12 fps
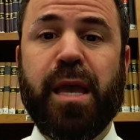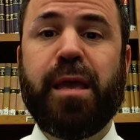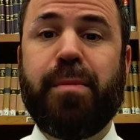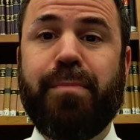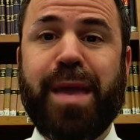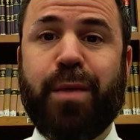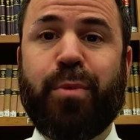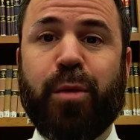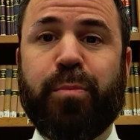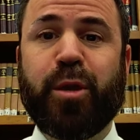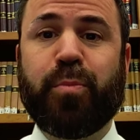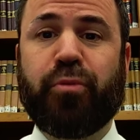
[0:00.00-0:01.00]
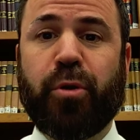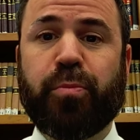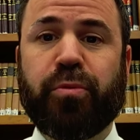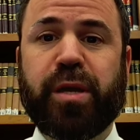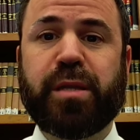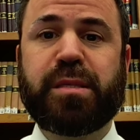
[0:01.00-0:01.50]
It may well be
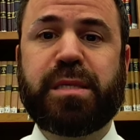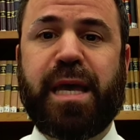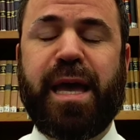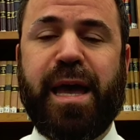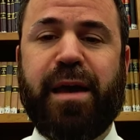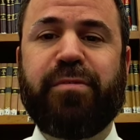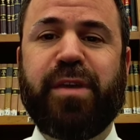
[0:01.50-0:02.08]
appropriate to have